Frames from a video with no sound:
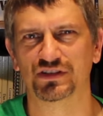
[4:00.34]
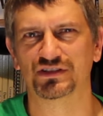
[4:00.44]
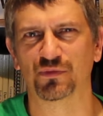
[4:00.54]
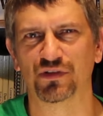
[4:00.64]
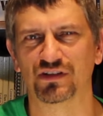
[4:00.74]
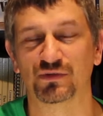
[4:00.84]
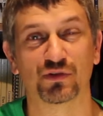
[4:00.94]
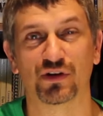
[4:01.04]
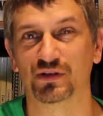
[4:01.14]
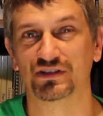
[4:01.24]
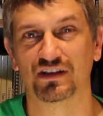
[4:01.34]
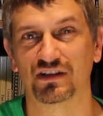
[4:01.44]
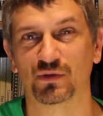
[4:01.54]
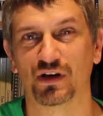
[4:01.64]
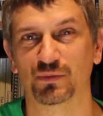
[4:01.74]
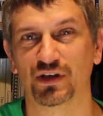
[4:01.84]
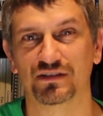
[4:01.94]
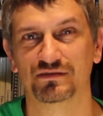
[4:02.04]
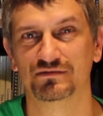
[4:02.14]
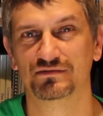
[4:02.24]
somethings will know exactly what I mean,
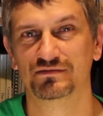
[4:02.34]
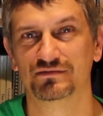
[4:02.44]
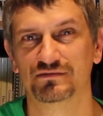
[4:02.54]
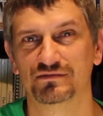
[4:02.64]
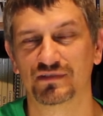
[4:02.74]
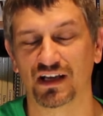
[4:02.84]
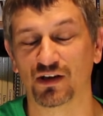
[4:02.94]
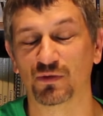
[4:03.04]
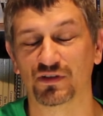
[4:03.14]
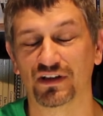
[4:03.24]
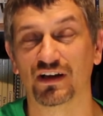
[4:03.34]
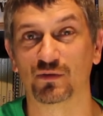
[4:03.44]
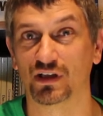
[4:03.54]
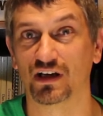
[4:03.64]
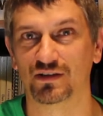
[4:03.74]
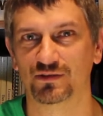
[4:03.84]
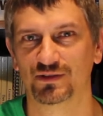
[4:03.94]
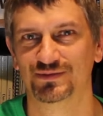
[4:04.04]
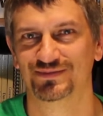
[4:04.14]
and hopefully have a laugh.